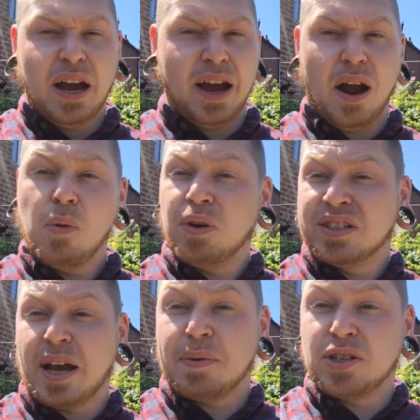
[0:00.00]
And one
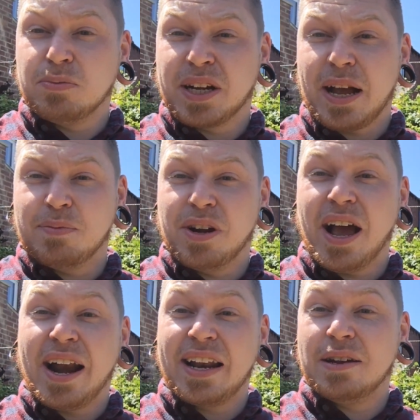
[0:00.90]
time I took my camera
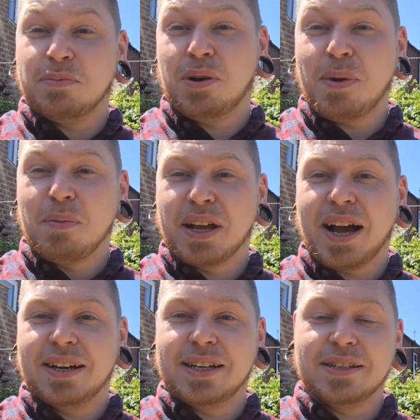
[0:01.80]
and I didn't put a memory
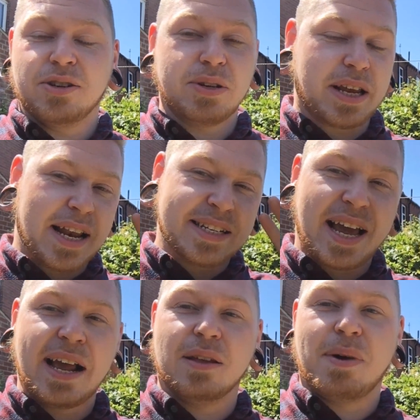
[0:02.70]
card in, so it's
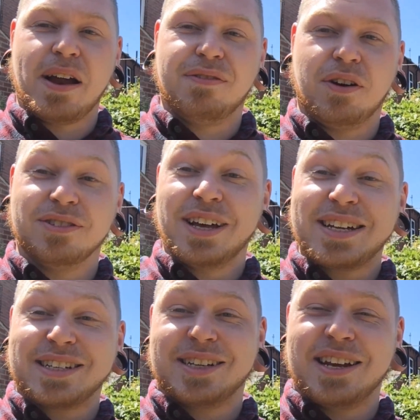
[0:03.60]
entirely my fault.
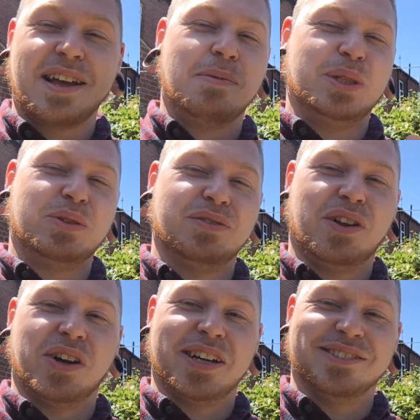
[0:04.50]
As I said, I'm new to
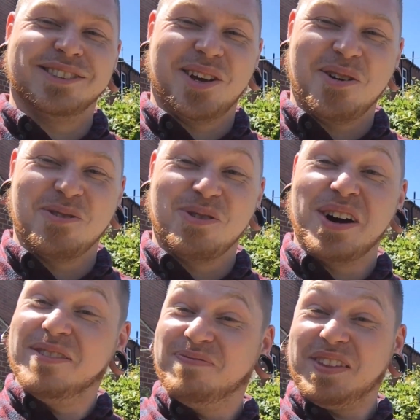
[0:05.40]
vlogging,
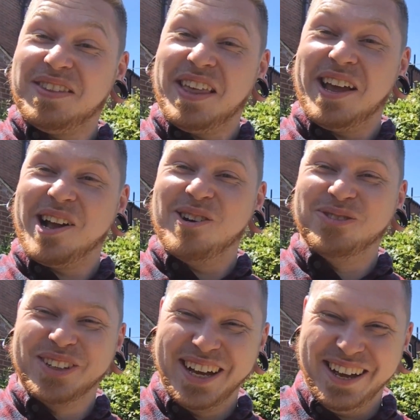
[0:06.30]
so there you go.
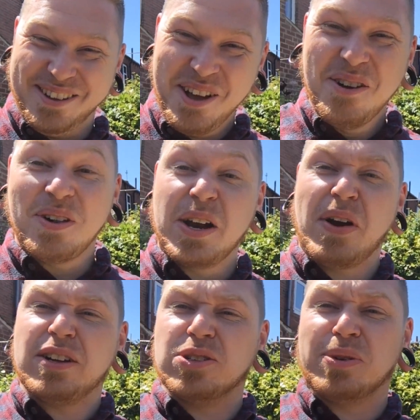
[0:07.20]
But
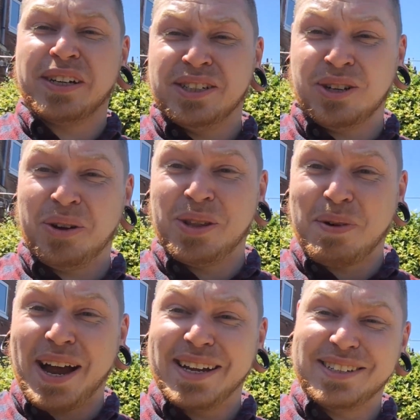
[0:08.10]
anyway, I'll just quickly show you the
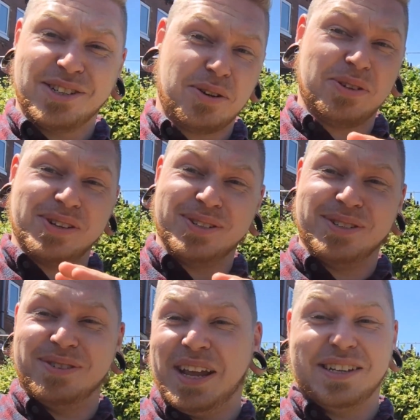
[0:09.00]
bike to show that
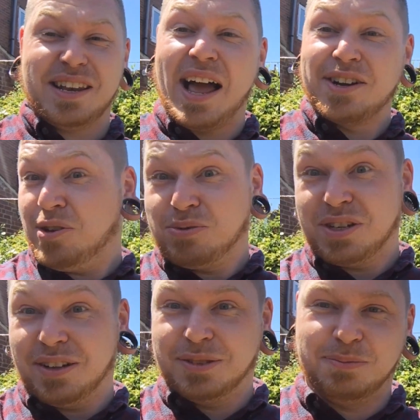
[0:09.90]
it's like new
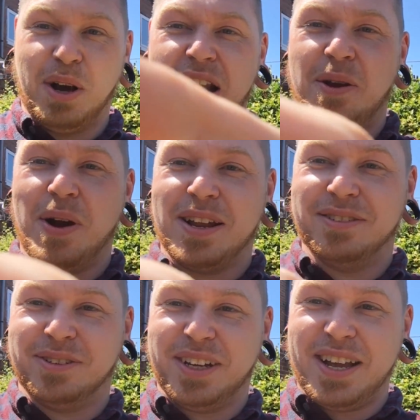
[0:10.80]
still. But anyway,
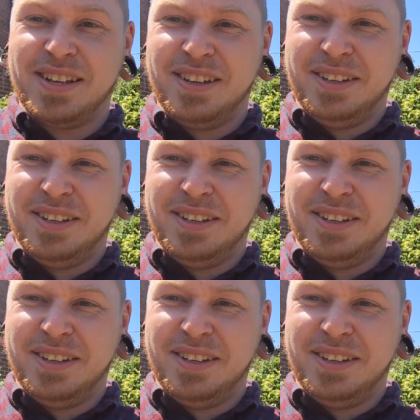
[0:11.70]
okay.